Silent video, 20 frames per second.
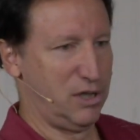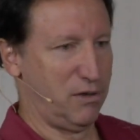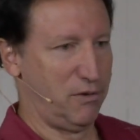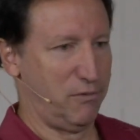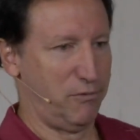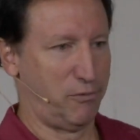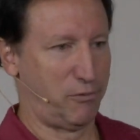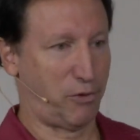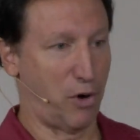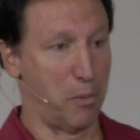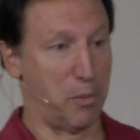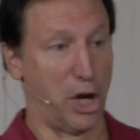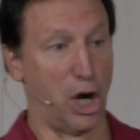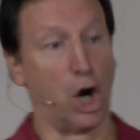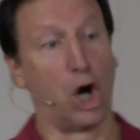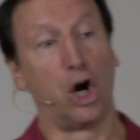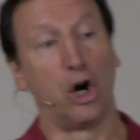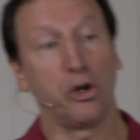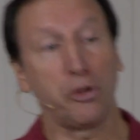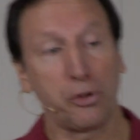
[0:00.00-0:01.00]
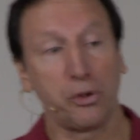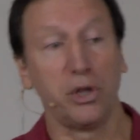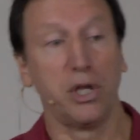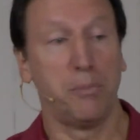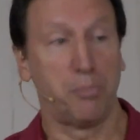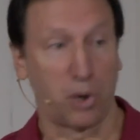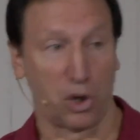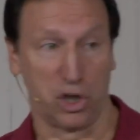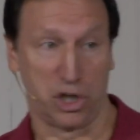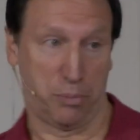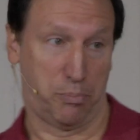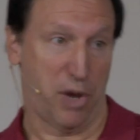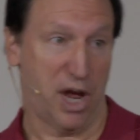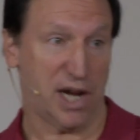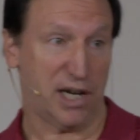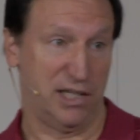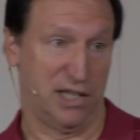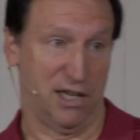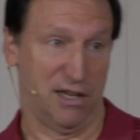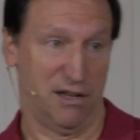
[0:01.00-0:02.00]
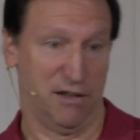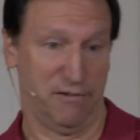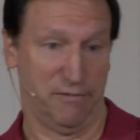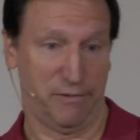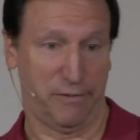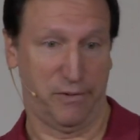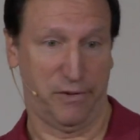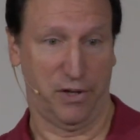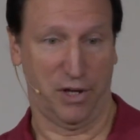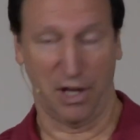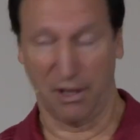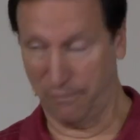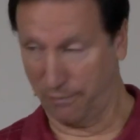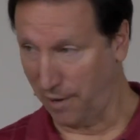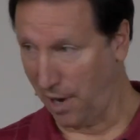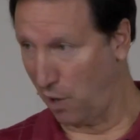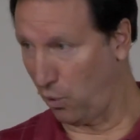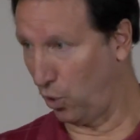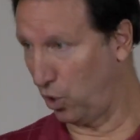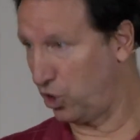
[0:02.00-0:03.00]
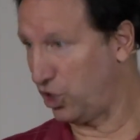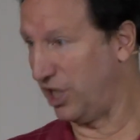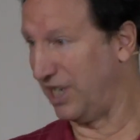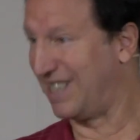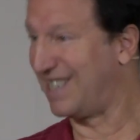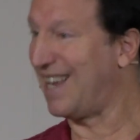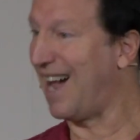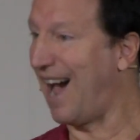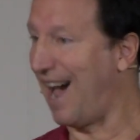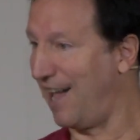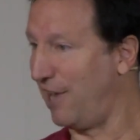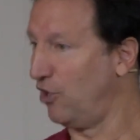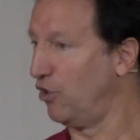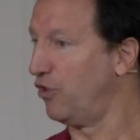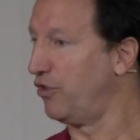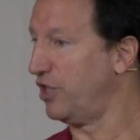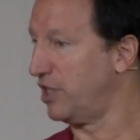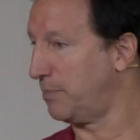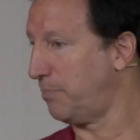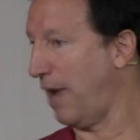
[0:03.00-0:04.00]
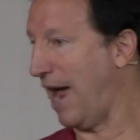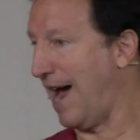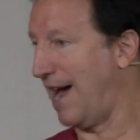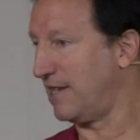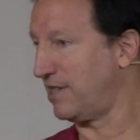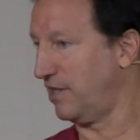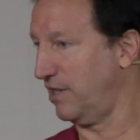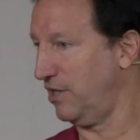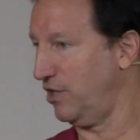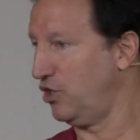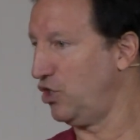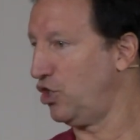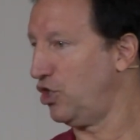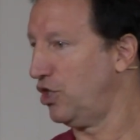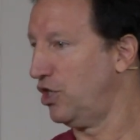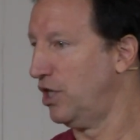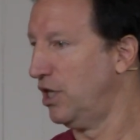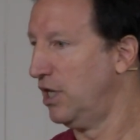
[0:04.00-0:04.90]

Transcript: From an earthly perspective, if I were to title this passage,